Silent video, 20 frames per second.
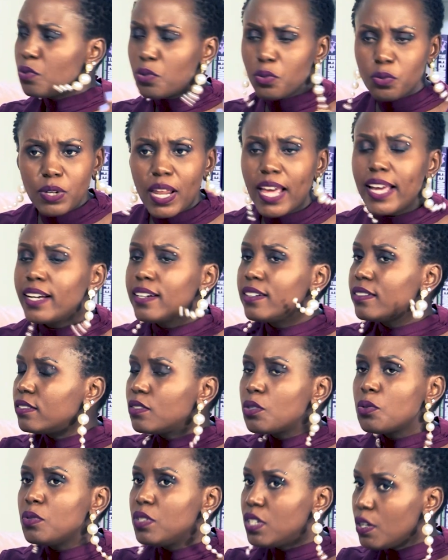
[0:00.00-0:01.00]
to like
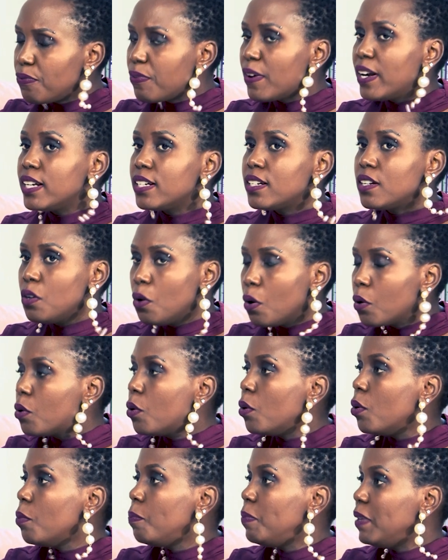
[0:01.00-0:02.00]
to different
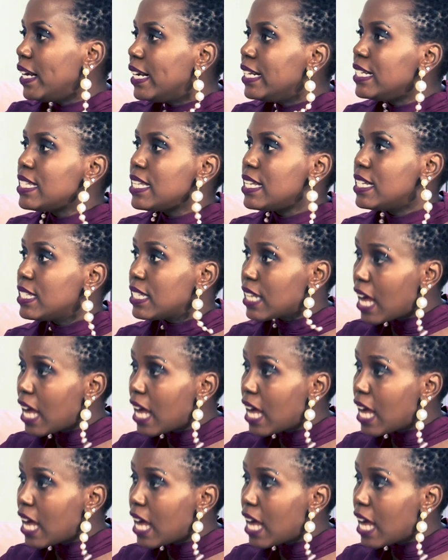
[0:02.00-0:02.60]
local places